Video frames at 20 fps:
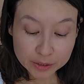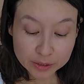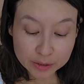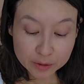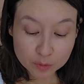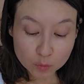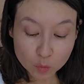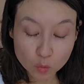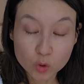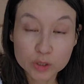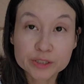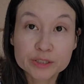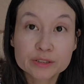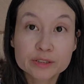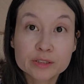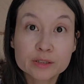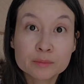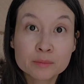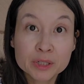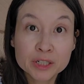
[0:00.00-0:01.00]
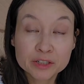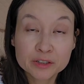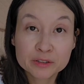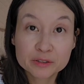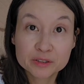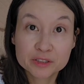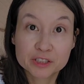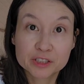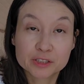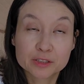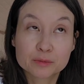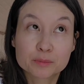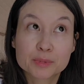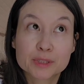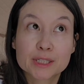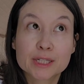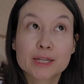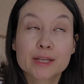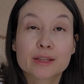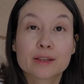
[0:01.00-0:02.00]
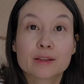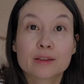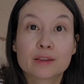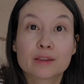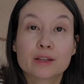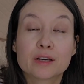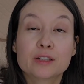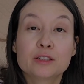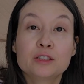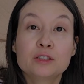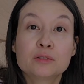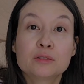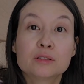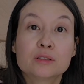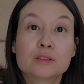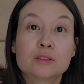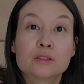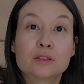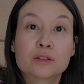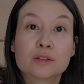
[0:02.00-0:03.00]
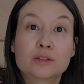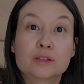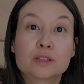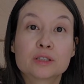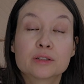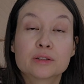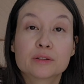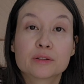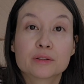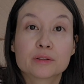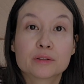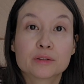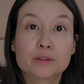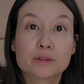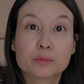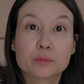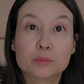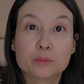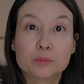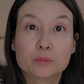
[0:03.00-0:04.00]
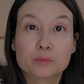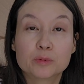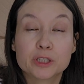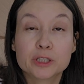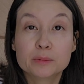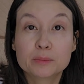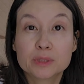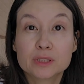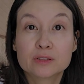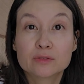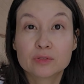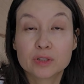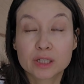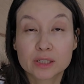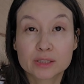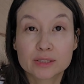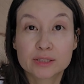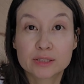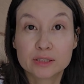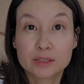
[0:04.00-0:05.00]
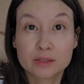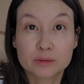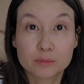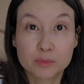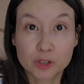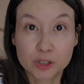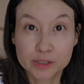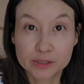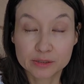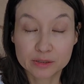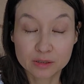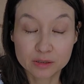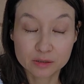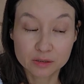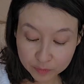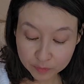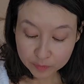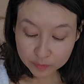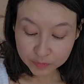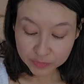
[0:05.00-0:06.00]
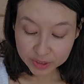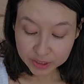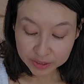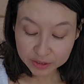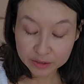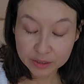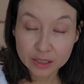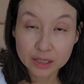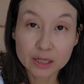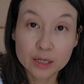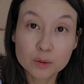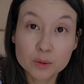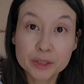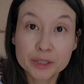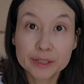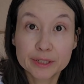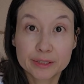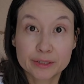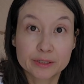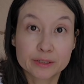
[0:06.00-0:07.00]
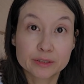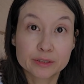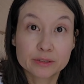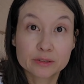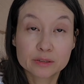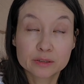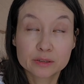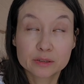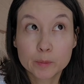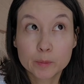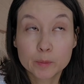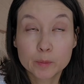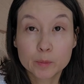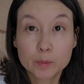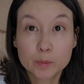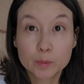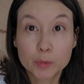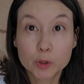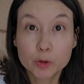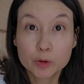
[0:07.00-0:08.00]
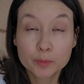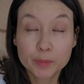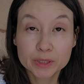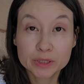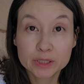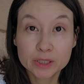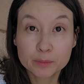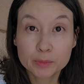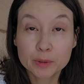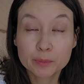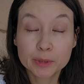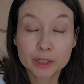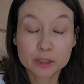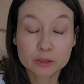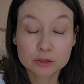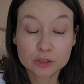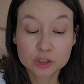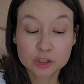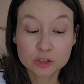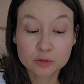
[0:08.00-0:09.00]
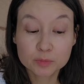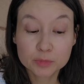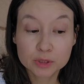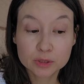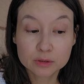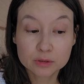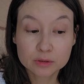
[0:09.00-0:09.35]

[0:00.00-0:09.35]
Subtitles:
Once they are microchipped, then you can start the rabies vaccine process. In our case, both pets had been microchipped,